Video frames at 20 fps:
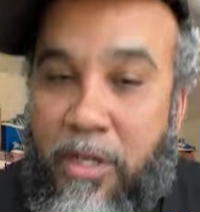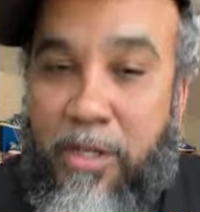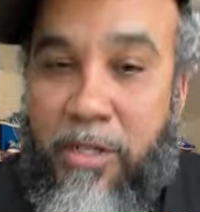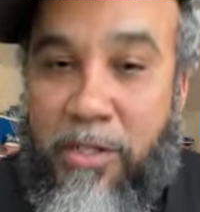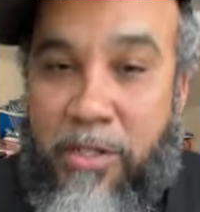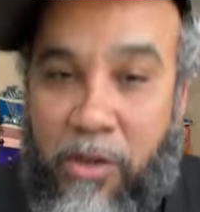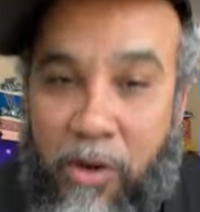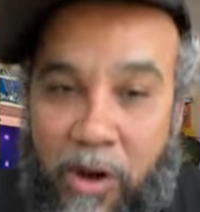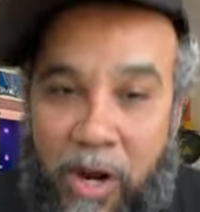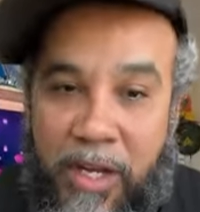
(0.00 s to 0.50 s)

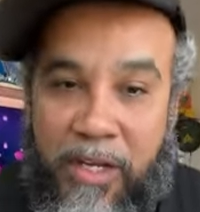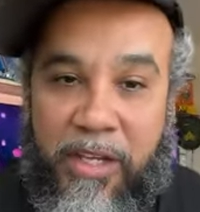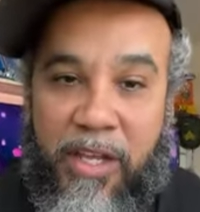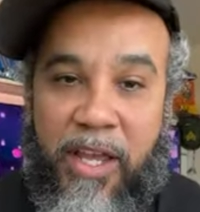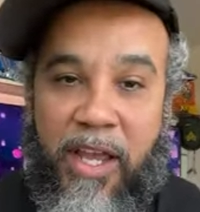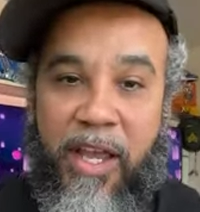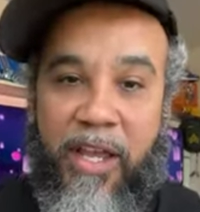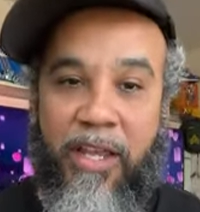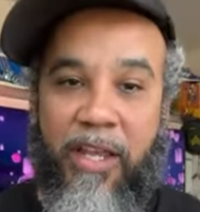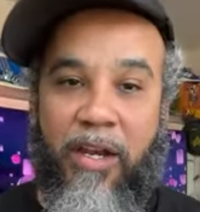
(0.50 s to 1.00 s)
Joy
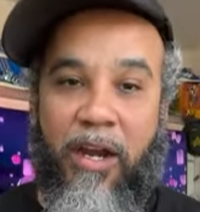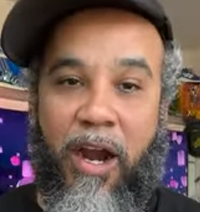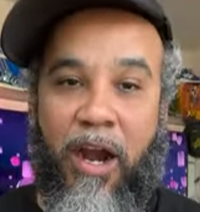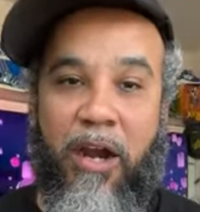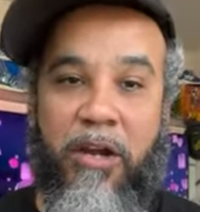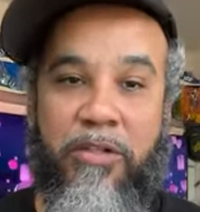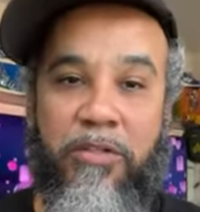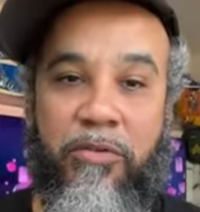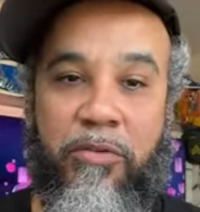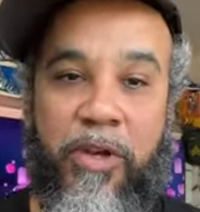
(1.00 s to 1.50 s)
did get
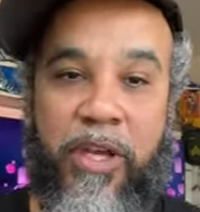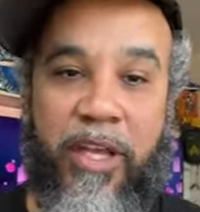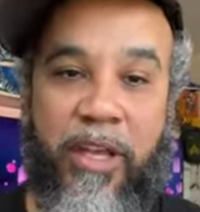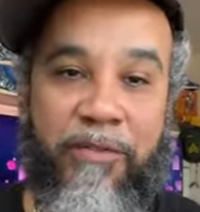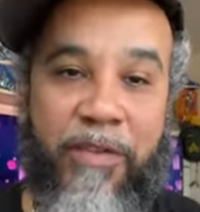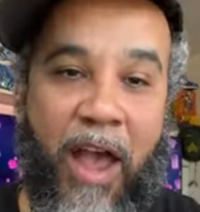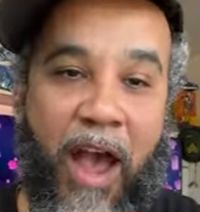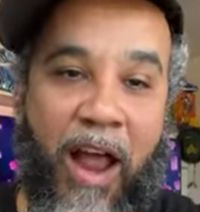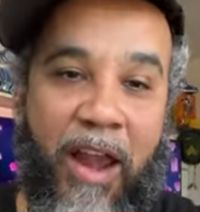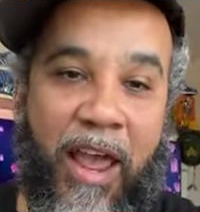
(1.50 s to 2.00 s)
hers quick.
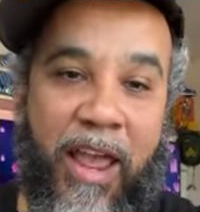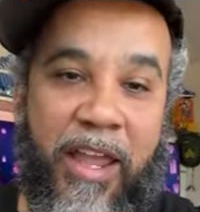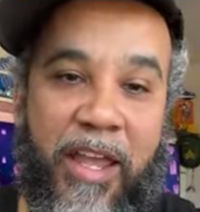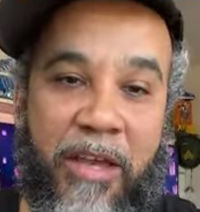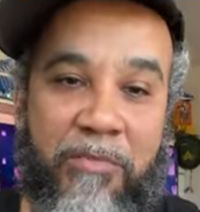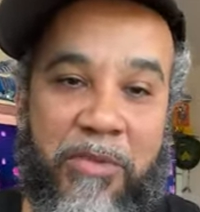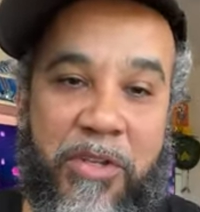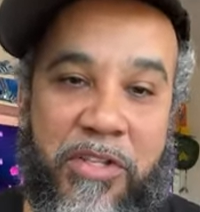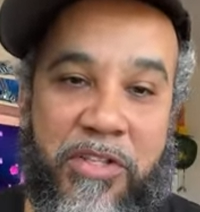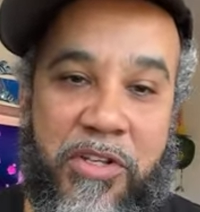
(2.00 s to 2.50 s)
If y'all ain't
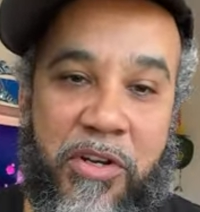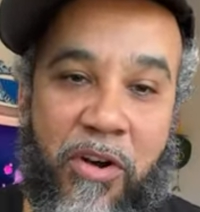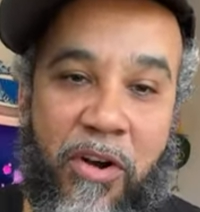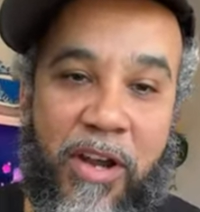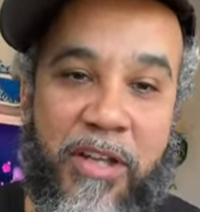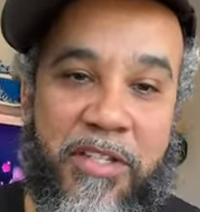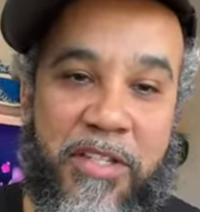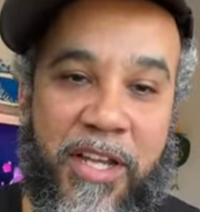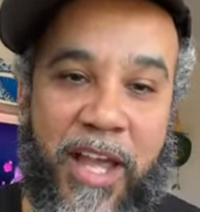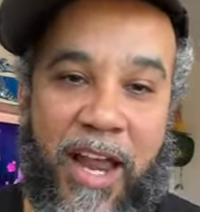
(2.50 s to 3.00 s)
hip to
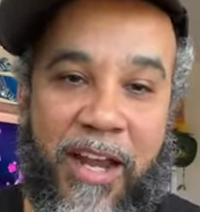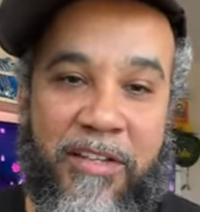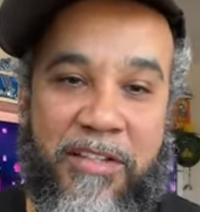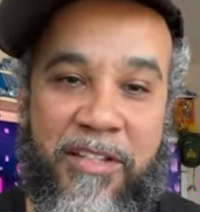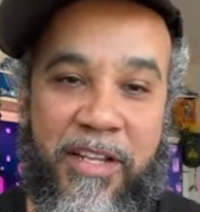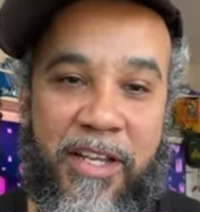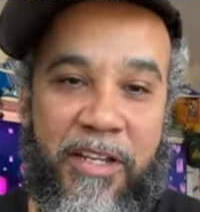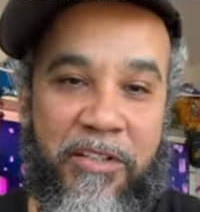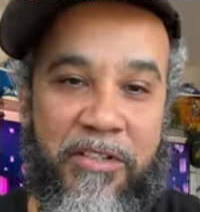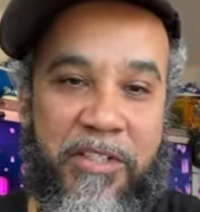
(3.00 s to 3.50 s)
Joy, she got a
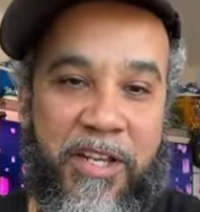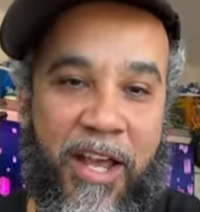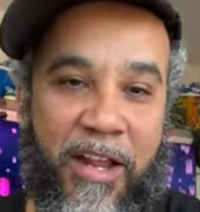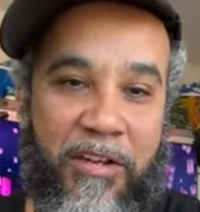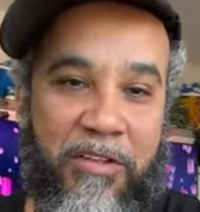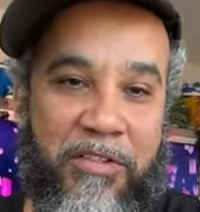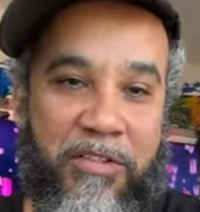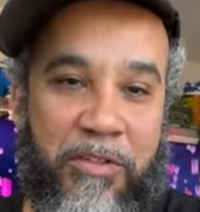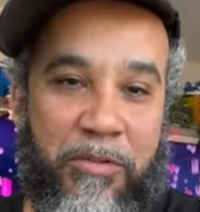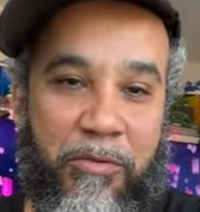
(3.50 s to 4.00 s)
sneaker
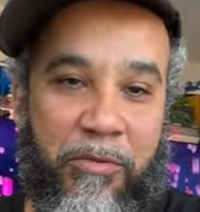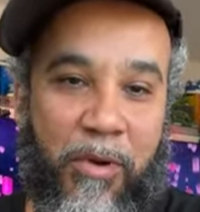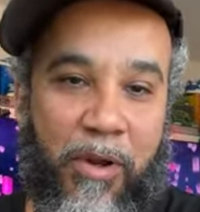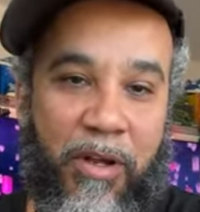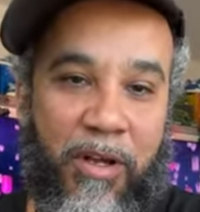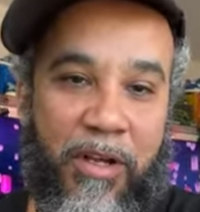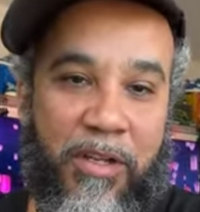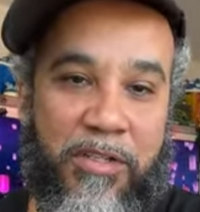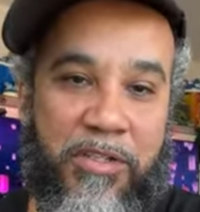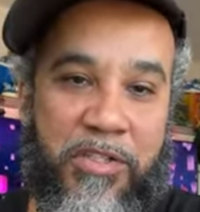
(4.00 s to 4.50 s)
channel too.
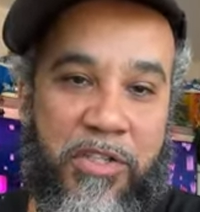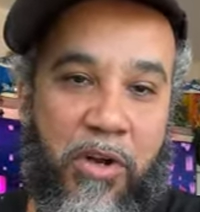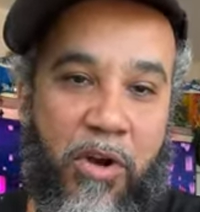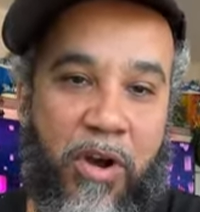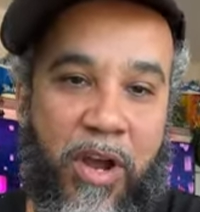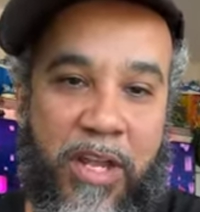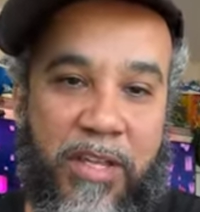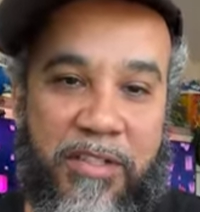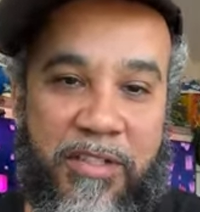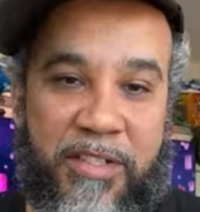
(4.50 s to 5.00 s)
Uh,
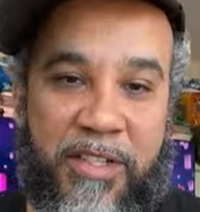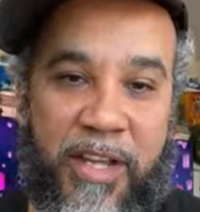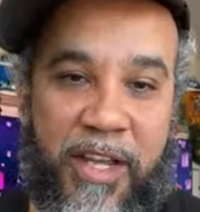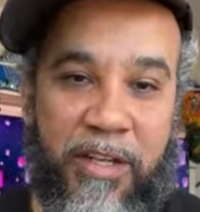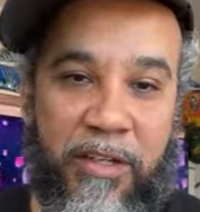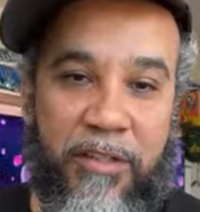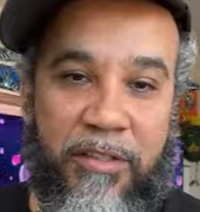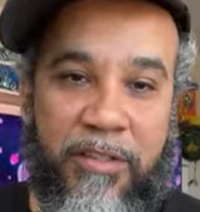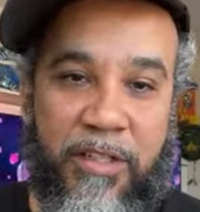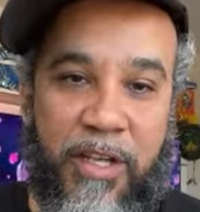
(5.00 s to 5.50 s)
Joy and
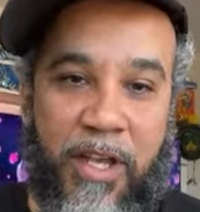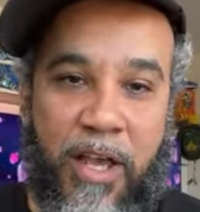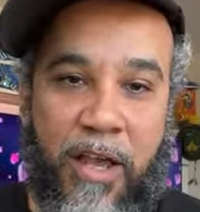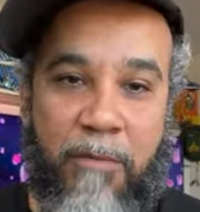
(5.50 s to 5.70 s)
Sneakers.